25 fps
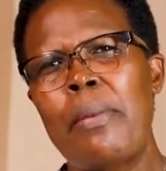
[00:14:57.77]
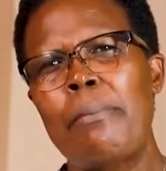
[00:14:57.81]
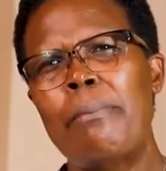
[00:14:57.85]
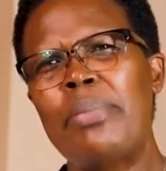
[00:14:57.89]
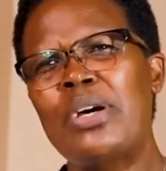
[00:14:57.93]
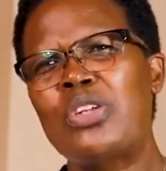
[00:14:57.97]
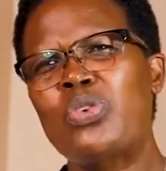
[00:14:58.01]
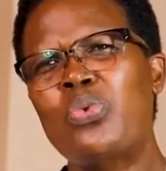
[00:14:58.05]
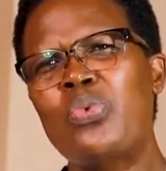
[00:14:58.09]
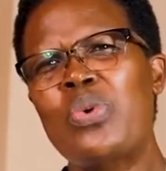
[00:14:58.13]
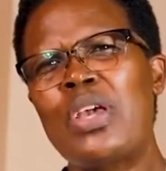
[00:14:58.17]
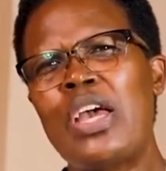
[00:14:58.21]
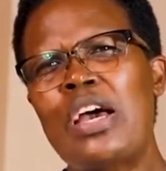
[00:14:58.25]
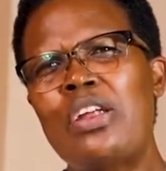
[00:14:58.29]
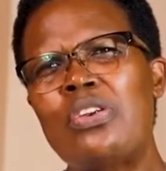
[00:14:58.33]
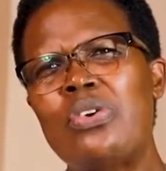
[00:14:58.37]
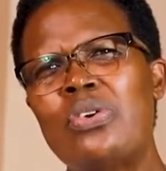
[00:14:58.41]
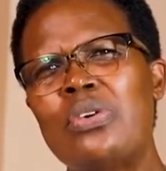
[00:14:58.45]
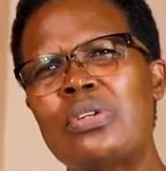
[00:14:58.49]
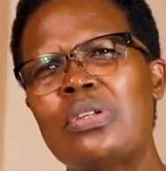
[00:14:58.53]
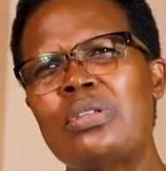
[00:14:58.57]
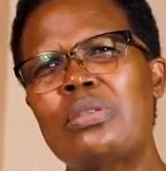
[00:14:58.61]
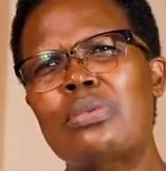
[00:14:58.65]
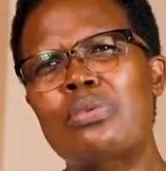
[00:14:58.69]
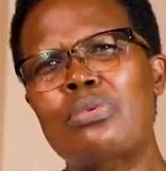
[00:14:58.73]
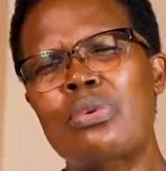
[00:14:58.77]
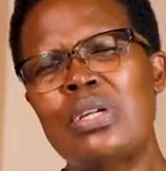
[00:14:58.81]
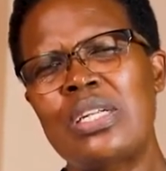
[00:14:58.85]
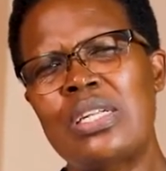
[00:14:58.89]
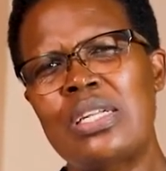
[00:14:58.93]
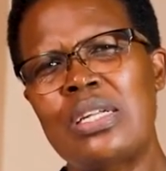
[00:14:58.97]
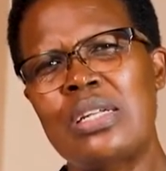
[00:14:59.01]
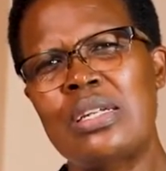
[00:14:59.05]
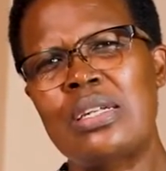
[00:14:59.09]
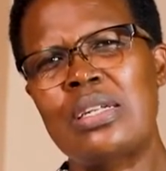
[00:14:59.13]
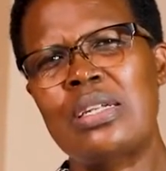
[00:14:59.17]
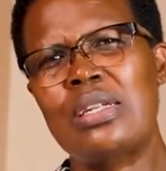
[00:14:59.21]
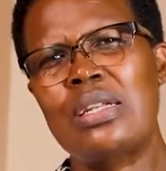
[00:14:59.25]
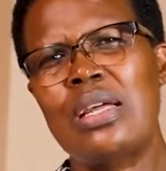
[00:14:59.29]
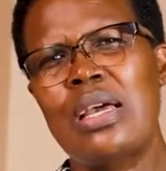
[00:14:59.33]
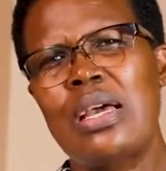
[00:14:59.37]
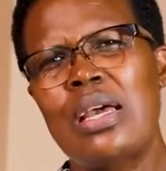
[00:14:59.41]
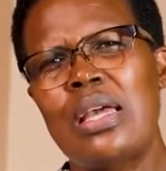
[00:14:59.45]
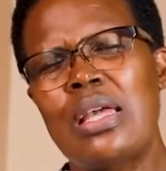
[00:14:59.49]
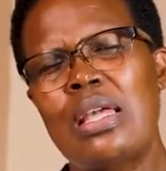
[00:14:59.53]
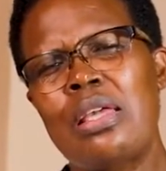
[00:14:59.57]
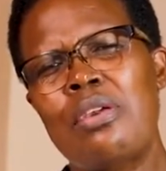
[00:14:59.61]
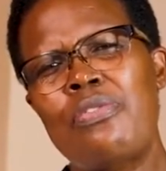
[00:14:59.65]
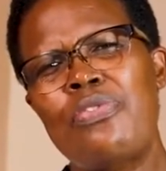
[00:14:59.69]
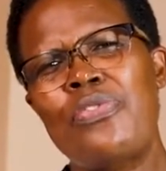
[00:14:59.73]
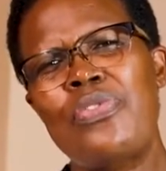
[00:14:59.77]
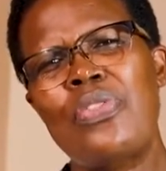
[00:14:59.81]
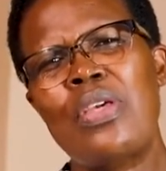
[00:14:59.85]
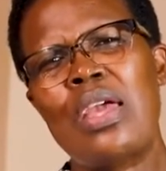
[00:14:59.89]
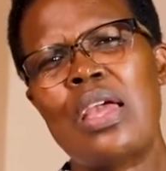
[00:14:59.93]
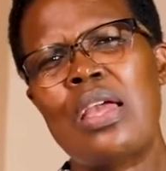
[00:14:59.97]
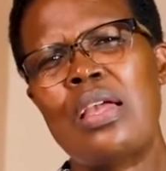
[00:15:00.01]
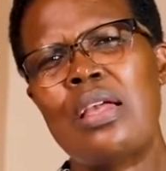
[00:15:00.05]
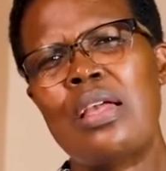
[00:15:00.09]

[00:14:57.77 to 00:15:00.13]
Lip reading: but we are not threatened if